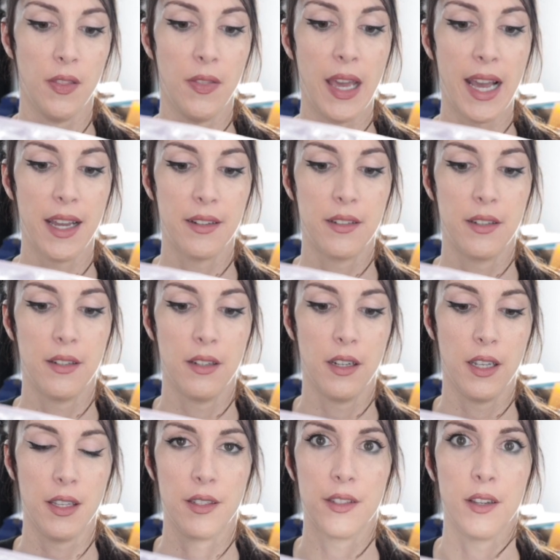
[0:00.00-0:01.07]
that
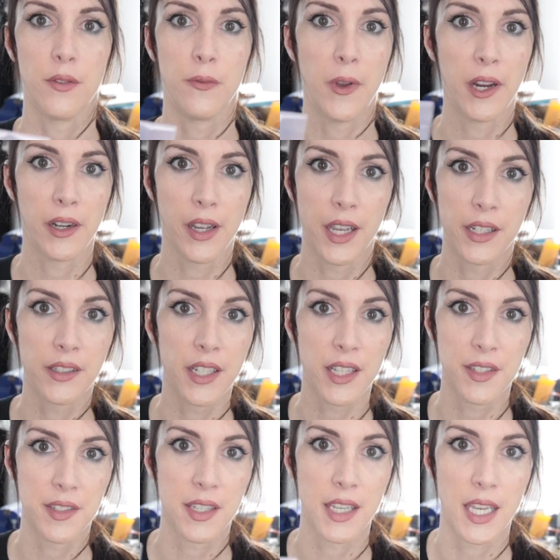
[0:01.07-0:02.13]
is a varying
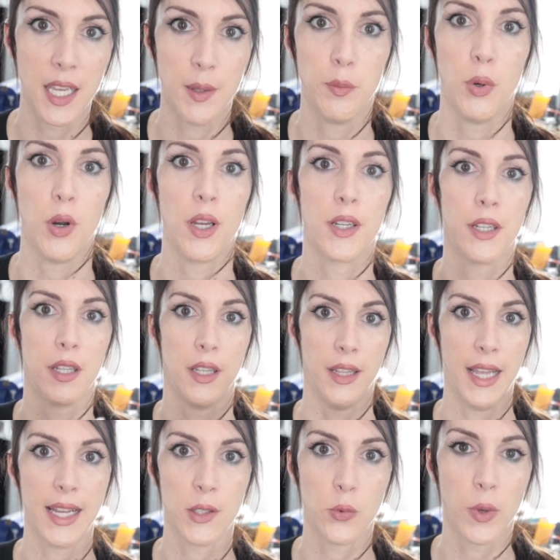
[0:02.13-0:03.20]
DC input. And
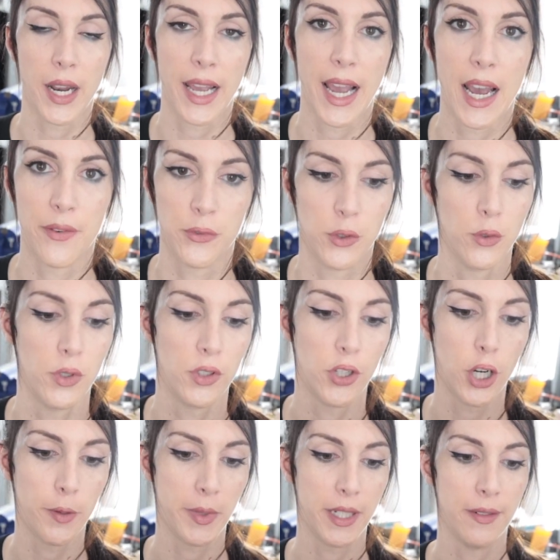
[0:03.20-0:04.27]
that's what I have to
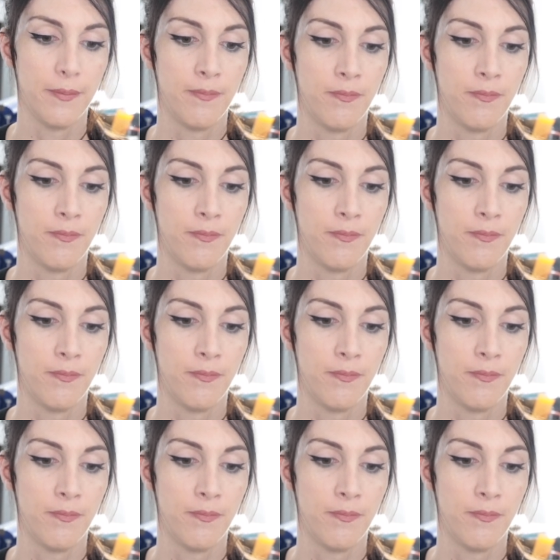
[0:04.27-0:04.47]
determine.